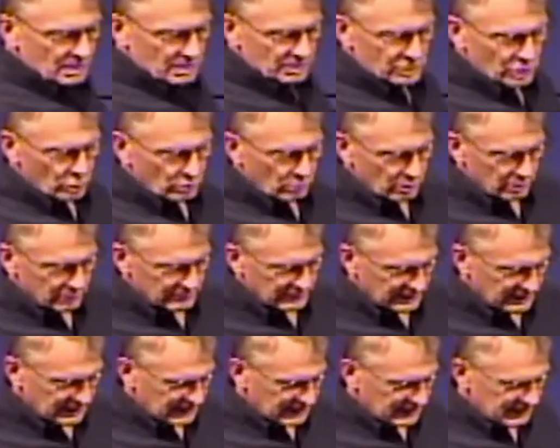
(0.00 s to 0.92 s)
You know,
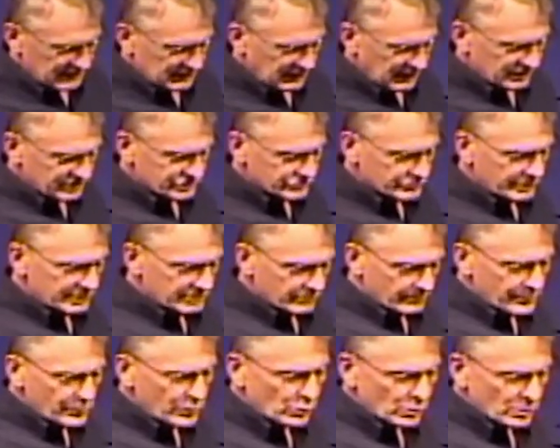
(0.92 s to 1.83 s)
uh, I just read a
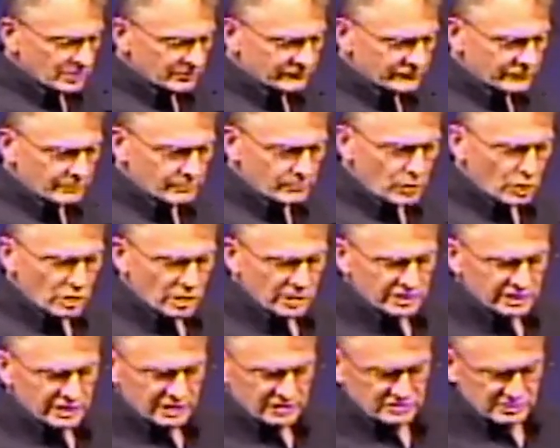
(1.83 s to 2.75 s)
report from
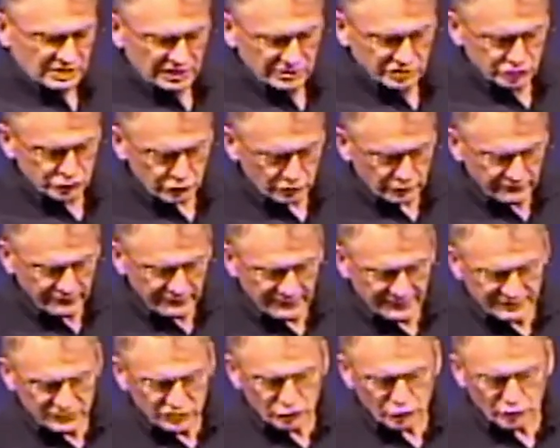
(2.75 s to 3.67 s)
Barna has done a
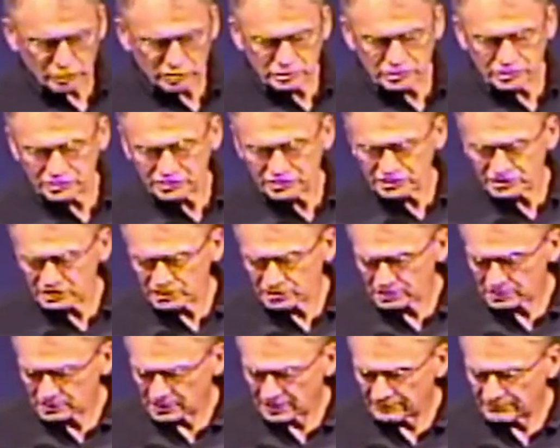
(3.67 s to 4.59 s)
survey of
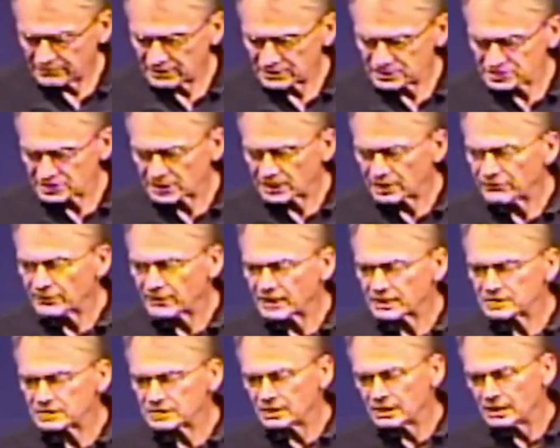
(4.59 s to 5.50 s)
churches, and they say
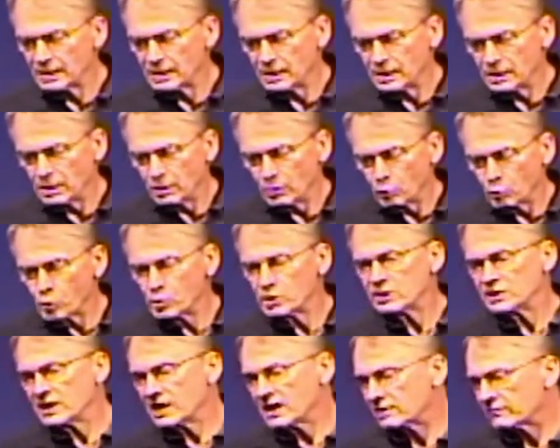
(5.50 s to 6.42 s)
that
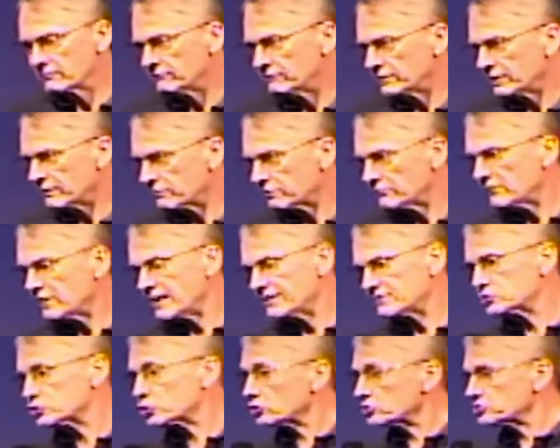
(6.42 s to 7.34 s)
one out of every
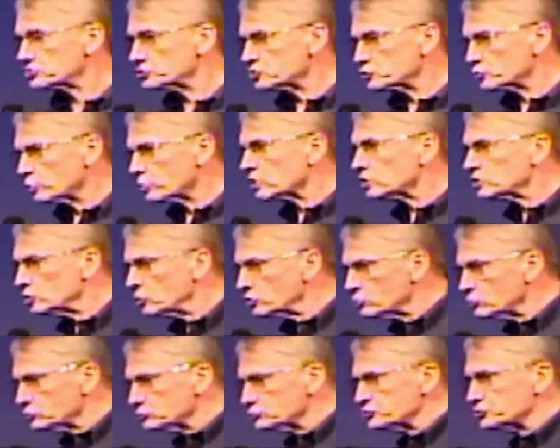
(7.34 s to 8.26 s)
five churches will
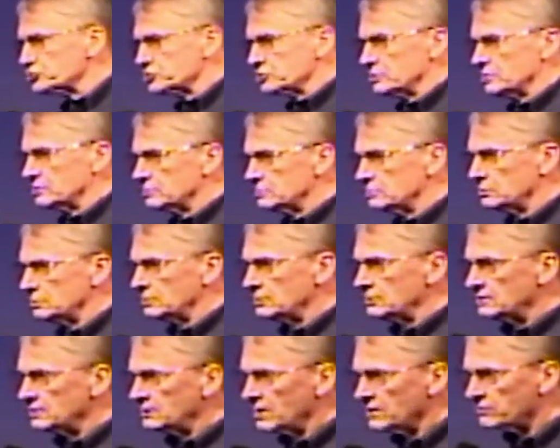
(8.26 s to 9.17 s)
close
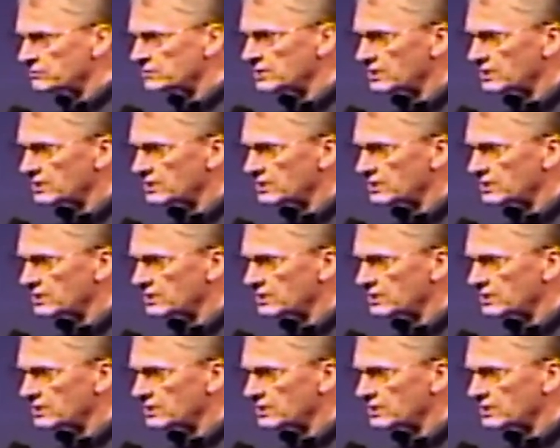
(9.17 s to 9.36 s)
in the